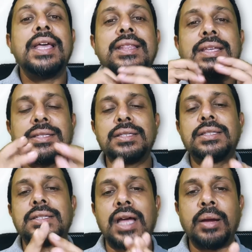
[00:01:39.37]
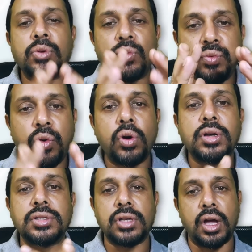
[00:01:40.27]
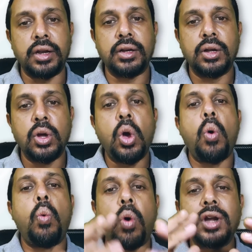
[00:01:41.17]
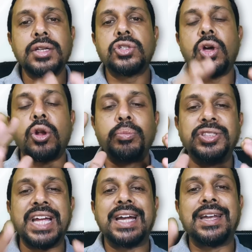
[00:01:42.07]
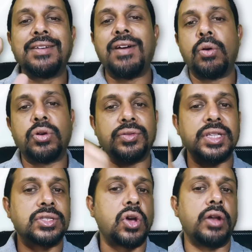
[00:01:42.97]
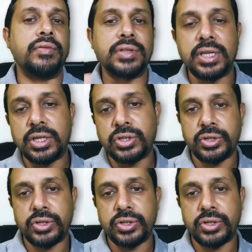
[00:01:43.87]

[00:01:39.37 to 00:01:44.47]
This is the time to focus on what is your objective out of this conversation.